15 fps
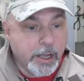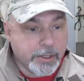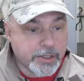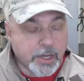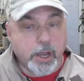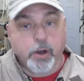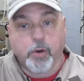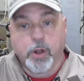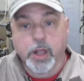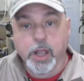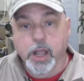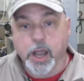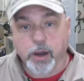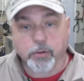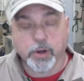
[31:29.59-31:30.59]
So
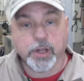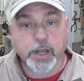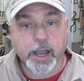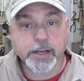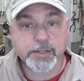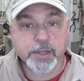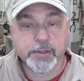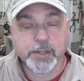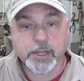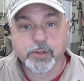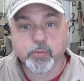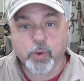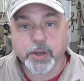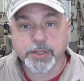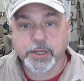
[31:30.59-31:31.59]
I realized that
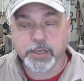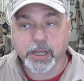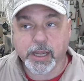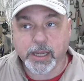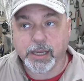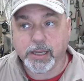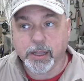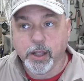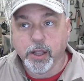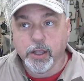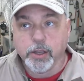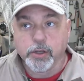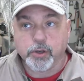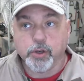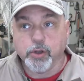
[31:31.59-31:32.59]
this wasn't a
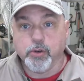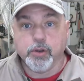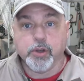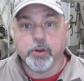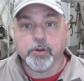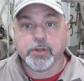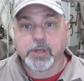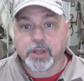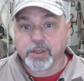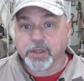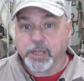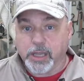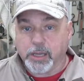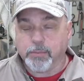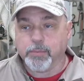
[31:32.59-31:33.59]
New Year's
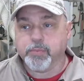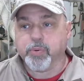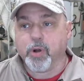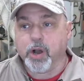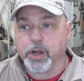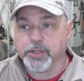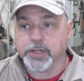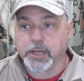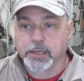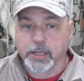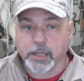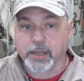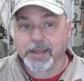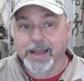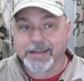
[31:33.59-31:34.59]
themed project.
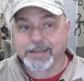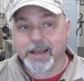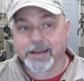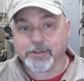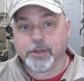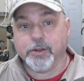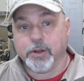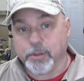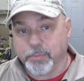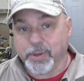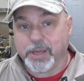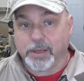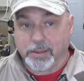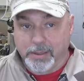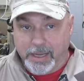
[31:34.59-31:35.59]
That's actually going to
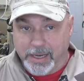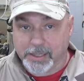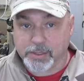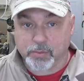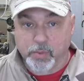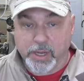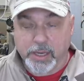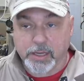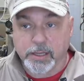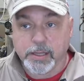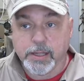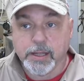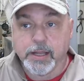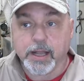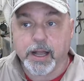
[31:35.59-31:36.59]
be next week.
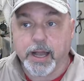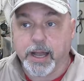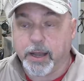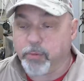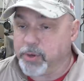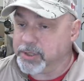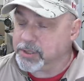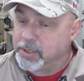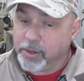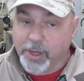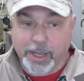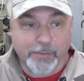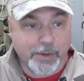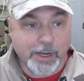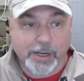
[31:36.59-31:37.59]
We still
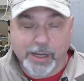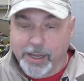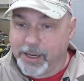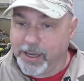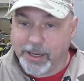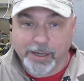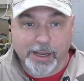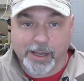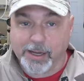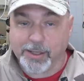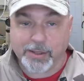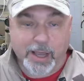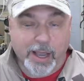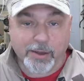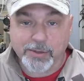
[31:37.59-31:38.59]
haven't hit
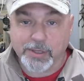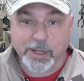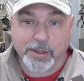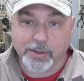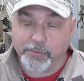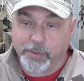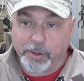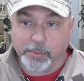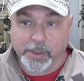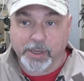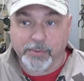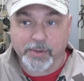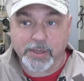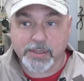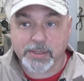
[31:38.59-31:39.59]
80,000 at the filming
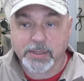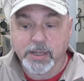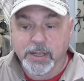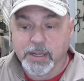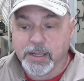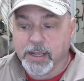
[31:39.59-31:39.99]
of this.